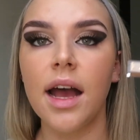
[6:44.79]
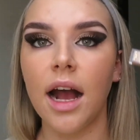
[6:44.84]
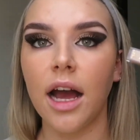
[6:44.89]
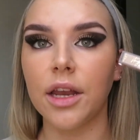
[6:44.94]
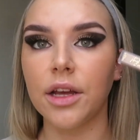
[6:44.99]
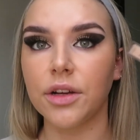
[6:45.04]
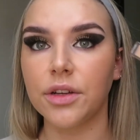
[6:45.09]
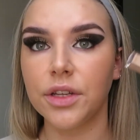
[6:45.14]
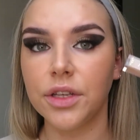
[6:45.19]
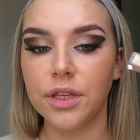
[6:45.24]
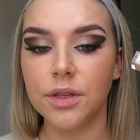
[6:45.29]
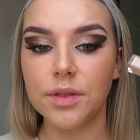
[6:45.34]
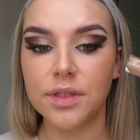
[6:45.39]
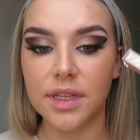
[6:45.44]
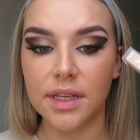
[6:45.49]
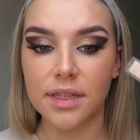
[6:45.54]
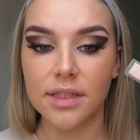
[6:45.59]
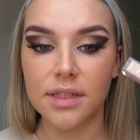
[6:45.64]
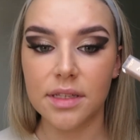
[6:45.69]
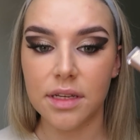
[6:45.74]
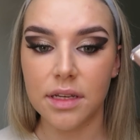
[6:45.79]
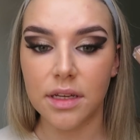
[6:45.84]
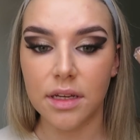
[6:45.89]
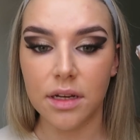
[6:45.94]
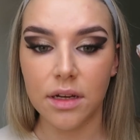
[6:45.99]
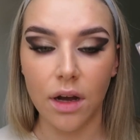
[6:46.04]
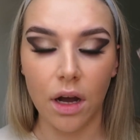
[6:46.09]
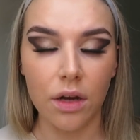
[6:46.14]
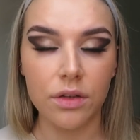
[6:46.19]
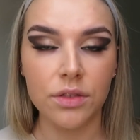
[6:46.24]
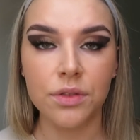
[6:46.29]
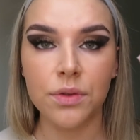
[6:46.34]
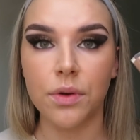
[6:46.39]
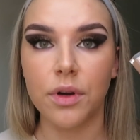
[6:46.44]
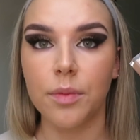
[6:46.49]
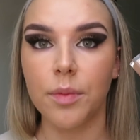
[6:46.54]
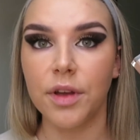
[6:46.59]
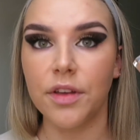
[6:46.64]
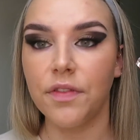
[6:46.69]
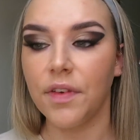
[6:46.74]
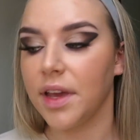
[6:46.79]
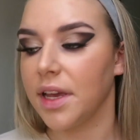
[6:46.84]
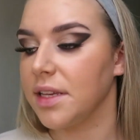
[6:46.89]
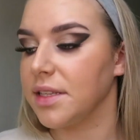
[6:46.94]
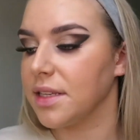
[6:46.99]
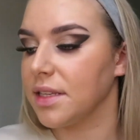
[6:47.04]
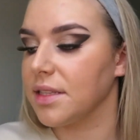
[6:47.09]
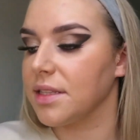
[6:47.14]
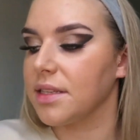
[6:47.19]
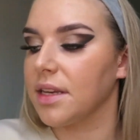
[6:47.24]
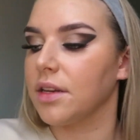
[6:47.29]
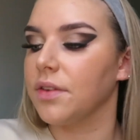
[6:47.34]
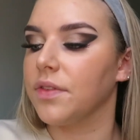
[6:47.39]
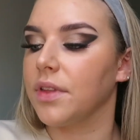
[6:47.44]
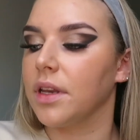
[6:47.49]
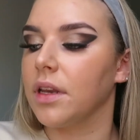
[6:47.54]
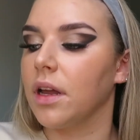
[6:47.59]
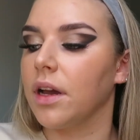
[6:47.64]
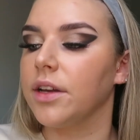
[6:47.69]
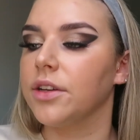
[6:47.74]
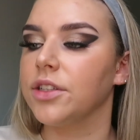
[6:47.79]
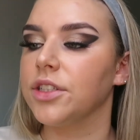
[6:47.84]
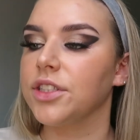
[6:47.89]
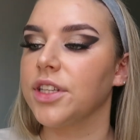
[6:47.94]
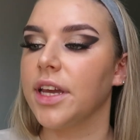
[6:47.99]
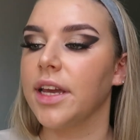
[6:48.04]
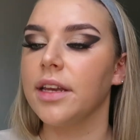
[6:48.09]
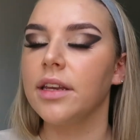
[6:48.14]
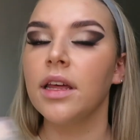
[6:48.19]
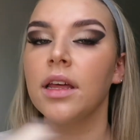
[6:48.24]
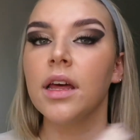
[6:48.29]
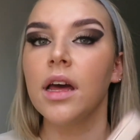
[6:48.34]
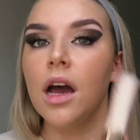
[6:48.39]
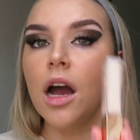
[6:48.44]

I'm going to use this to contour my face instead of the lighter shade.